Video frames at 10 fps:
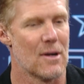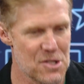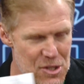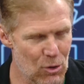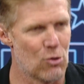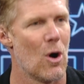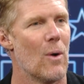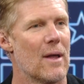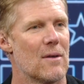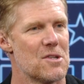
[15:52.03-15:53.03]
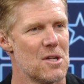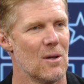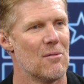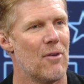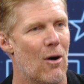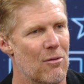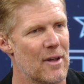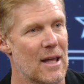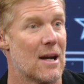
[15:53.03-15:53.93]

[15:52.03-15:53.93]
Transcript: still growing and they're still evolving.